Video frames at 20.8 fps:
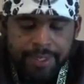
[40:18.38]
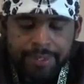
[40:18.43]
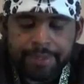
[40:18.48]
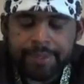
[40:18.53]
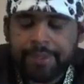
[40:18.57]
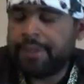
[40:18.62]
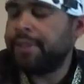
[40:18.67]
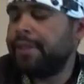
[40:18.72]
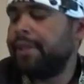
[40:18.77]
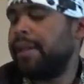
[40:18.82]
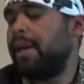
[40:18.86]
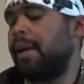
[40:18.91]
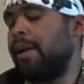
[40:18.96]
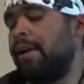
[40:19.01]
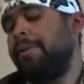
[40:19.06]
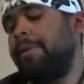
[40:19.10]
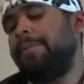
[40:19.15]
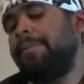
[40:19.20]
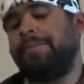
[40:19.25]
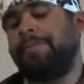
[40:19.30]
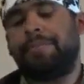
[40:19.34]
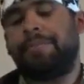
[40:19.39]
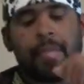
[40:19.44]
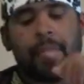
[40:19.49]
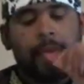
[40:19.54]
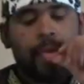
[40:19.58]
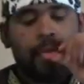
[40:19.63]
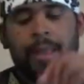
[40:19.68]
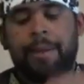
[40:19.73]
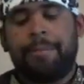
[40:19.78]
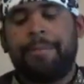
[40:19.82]
All right, now
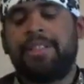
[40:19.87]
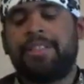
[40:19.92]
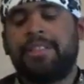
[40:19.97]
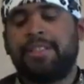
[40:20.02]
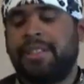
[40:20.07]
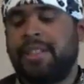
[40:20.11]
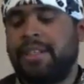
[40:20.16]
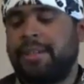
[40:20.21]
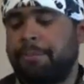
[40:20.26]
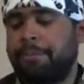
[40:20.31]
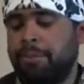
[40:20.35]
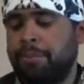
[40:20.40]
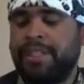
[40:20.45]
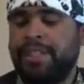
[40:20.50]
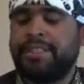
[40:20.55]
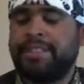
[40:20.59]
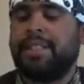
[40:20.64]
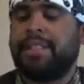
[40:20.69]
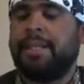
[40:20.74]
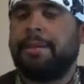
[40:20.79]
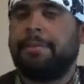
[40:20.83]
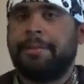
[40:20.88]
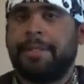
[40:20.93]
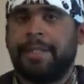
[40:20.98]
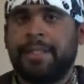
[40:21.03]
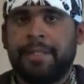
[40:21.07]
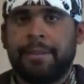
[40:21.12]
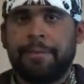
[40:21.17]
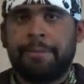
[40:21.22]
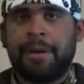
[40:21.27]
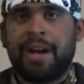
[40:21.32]
let me just get a
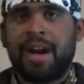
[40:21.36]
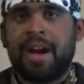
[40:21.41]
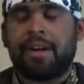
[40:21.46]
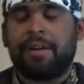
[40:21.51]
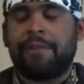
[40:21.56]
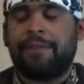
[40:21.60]
precept in the